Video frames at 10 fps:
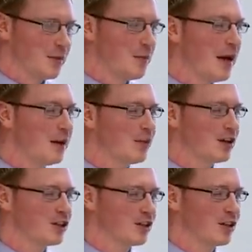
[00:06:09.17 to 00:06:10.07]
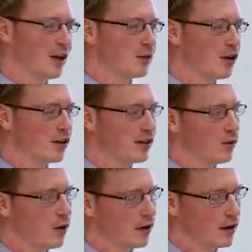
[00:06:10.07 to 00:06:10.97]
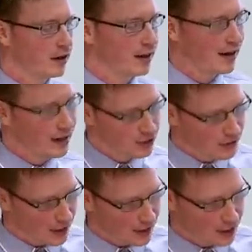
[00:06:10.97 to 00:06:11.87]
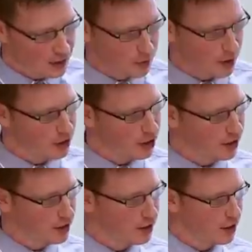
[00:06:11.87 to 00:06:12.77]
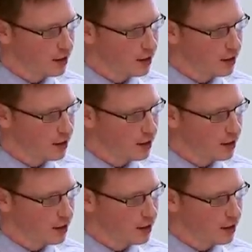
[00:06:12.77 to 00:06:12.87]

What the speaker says: Main project is I'm currently working on a large validation project